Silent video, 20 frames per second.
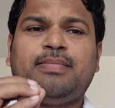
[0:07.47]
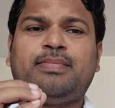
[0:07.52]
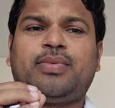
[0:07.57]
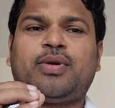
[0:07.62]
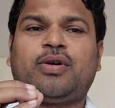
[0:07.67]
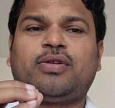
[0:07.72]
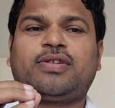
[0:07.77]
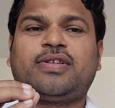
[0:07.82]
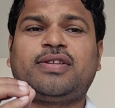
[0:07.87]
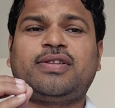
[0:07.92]

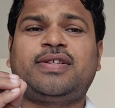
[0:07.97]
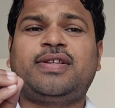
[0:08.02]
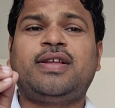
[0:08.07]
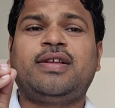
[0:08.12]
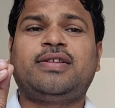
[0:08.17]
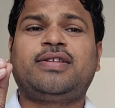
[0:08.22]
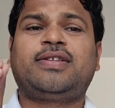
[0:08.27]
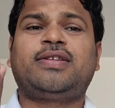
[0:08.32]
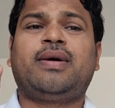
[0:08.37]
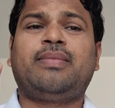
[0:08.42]
process
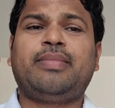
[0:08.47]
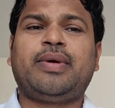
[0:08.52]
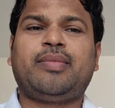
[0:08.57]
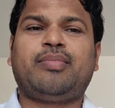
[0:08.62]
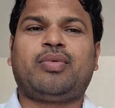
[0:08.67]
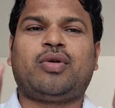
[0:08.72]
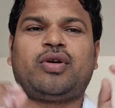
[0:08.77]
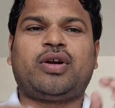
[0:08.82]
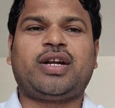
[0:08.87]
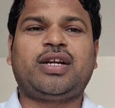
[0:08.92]
some
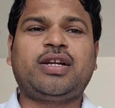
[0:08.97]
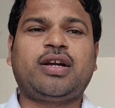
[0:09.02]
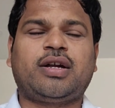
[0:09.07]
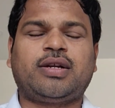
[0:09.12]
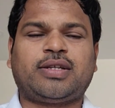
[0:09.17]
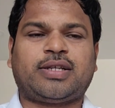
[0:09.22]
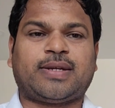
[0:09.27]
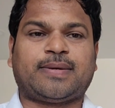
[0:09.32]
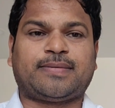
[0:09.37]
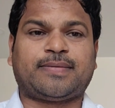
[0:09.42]
important
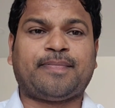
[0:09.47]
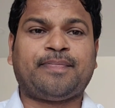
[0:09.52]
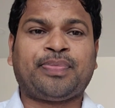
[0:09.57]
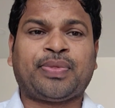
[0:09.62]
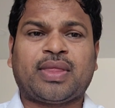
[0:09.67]
concepts.